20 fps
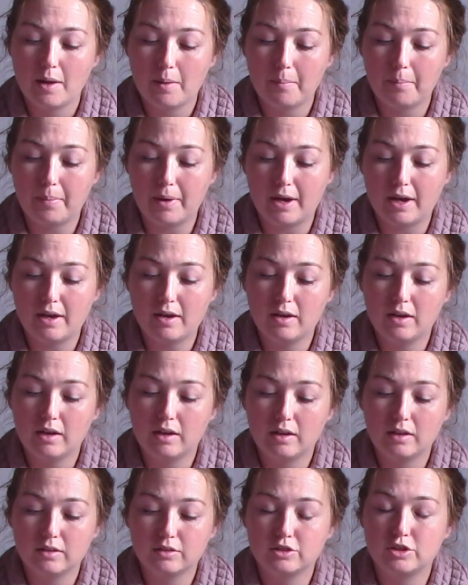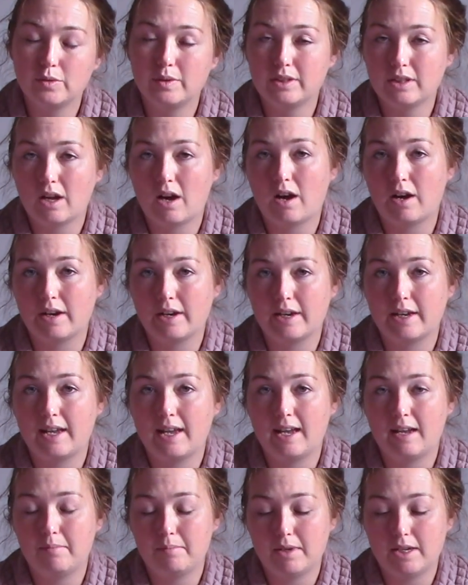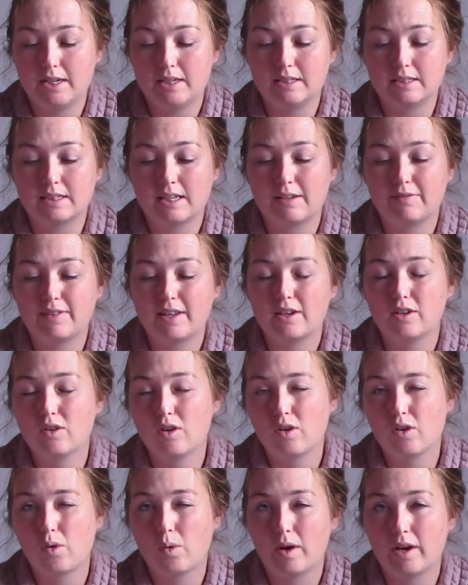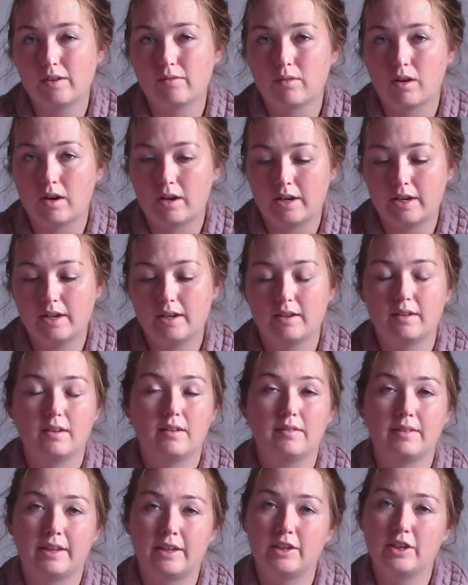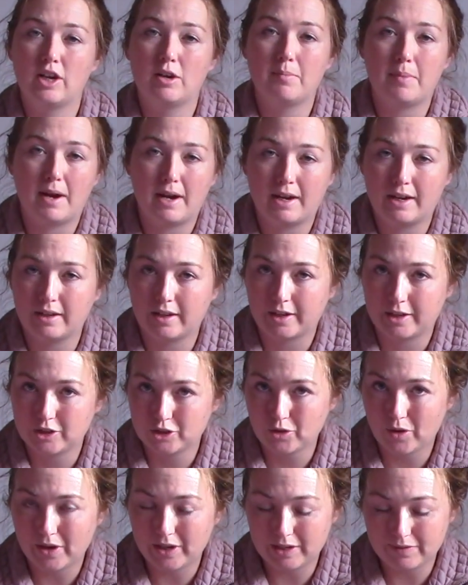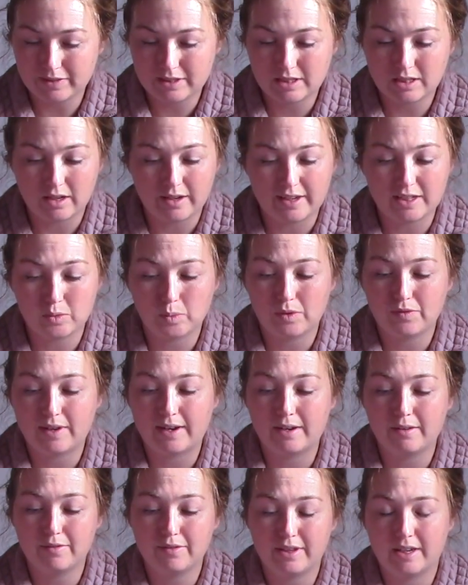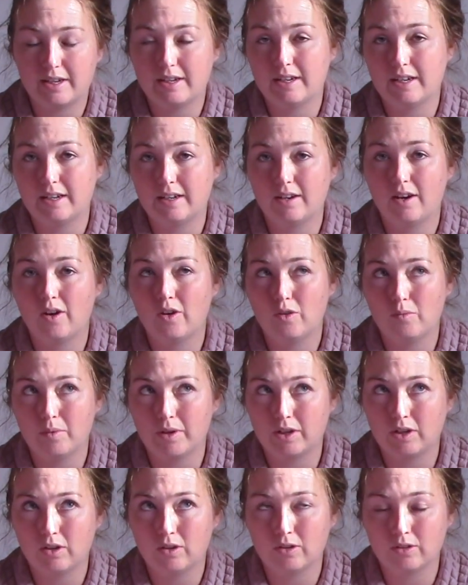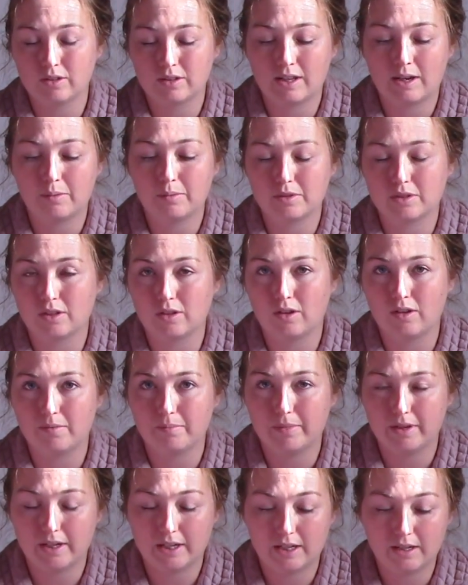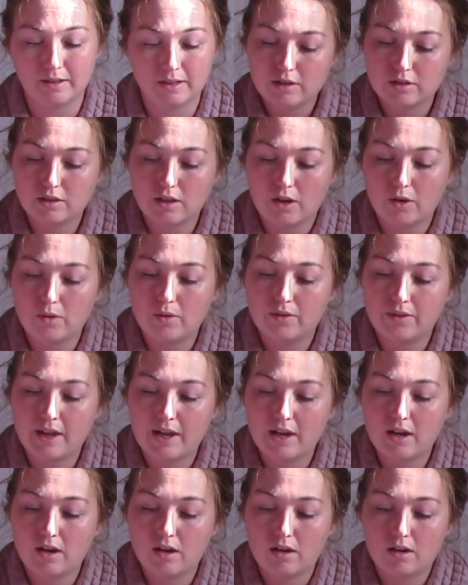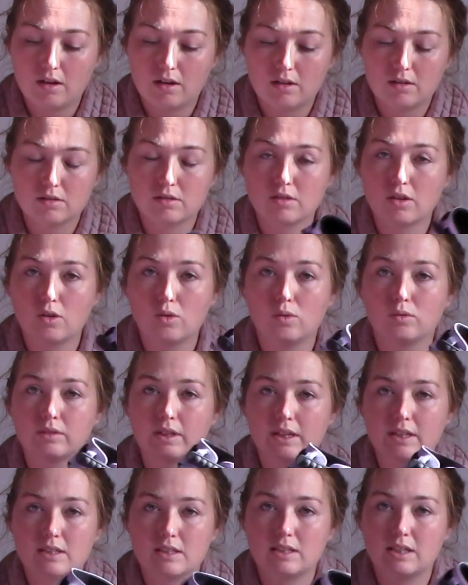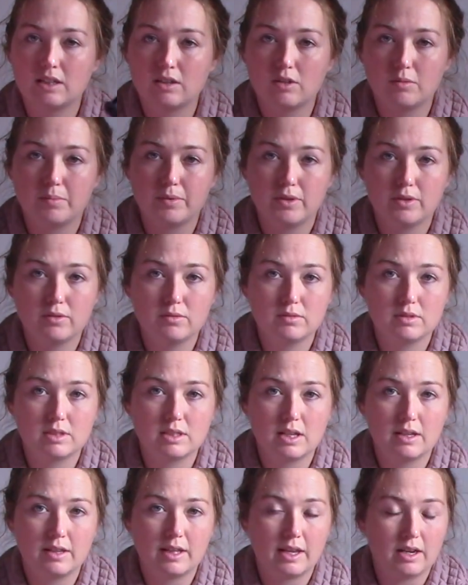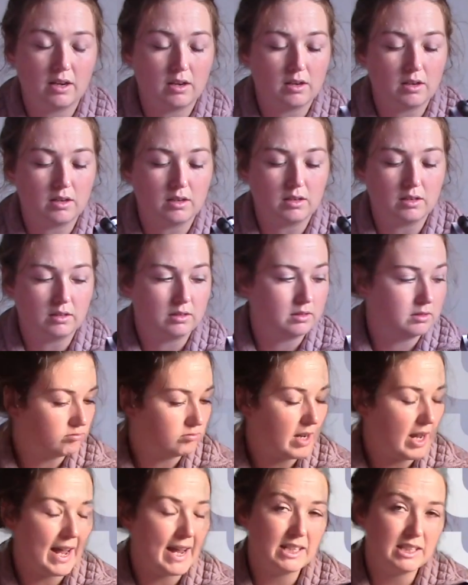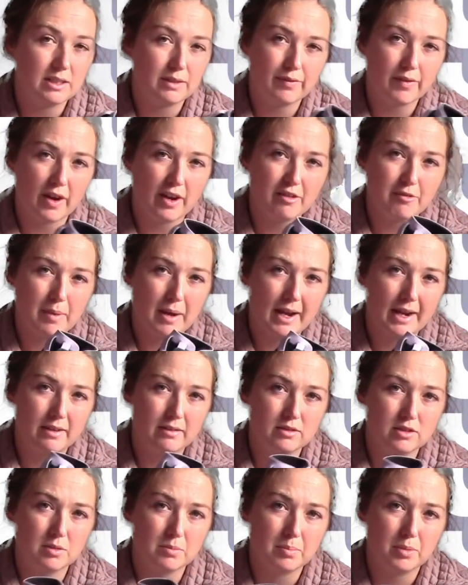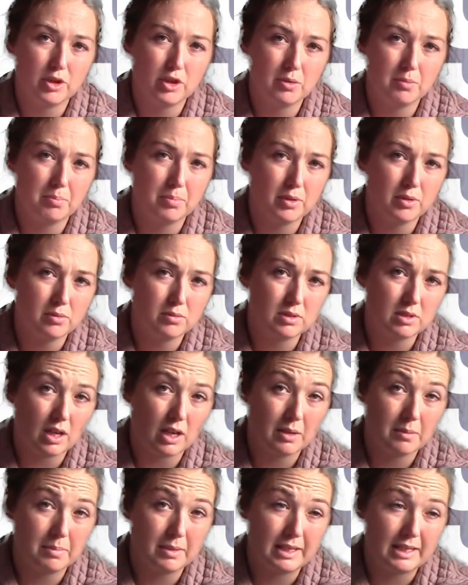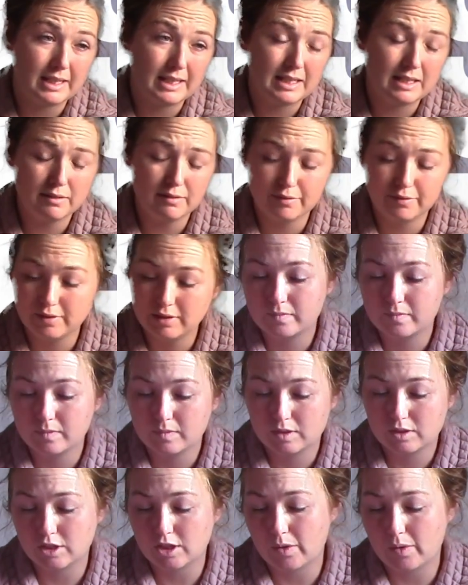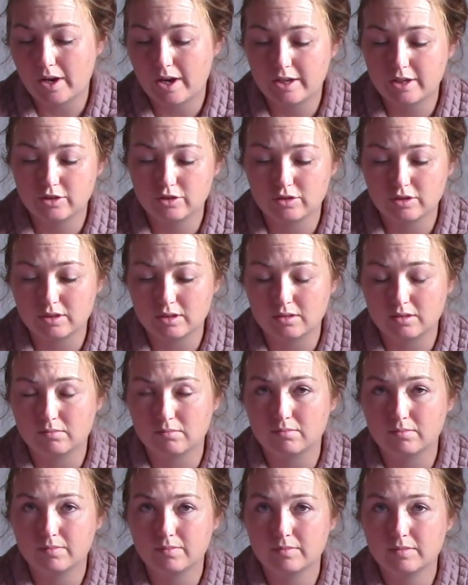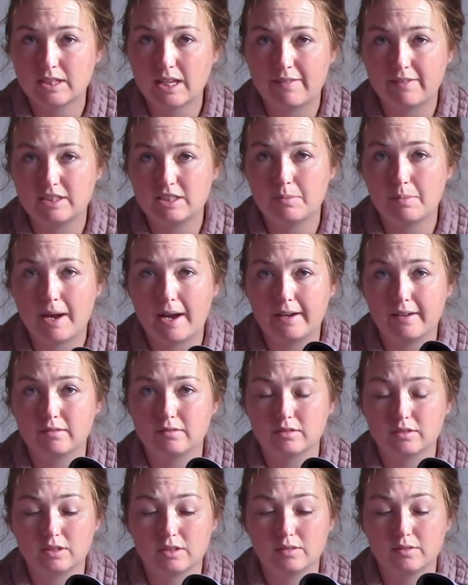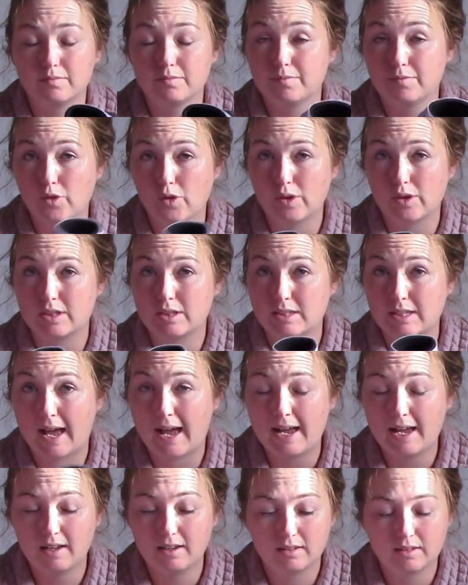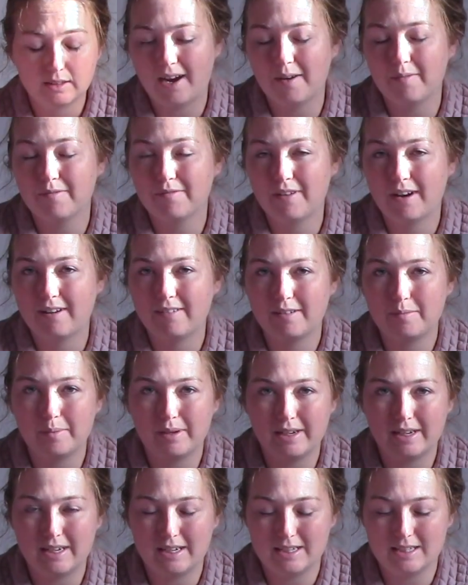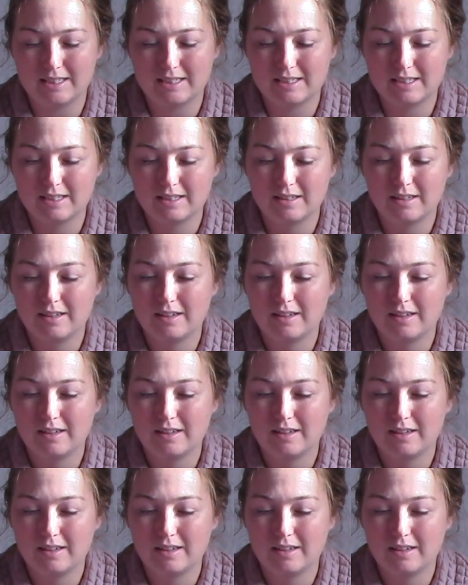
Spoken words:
but doing the hire kit means if they're not quite right, they can go back and I can try another size without thinking, oh my god, that was a lot of money. So they are sold in single boots. They are £85 per boot, I believe, so £170 for a set. I'm very pleased,